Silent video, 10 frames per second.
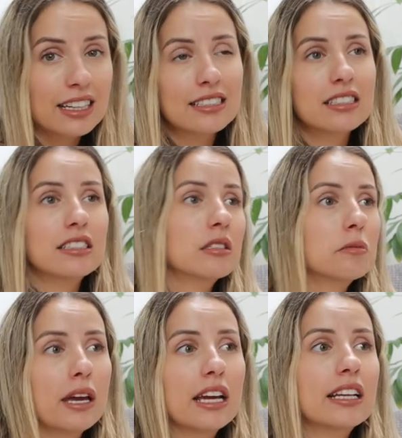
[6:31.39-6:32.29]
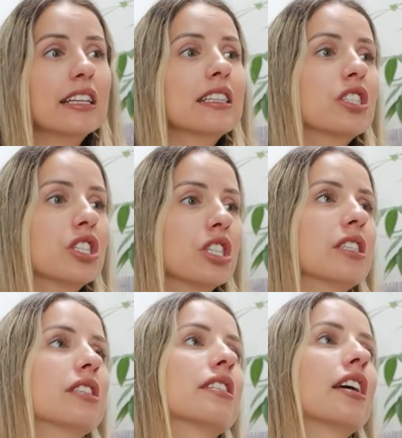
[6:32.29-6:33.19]
In terms of pain, it's
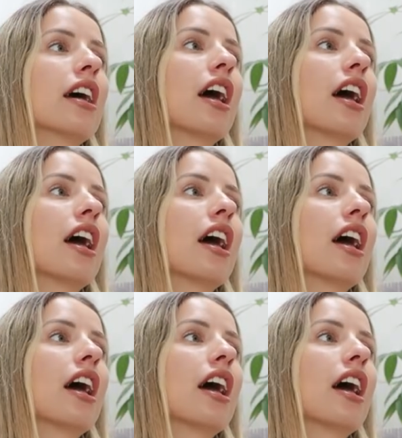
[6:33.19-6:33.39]
just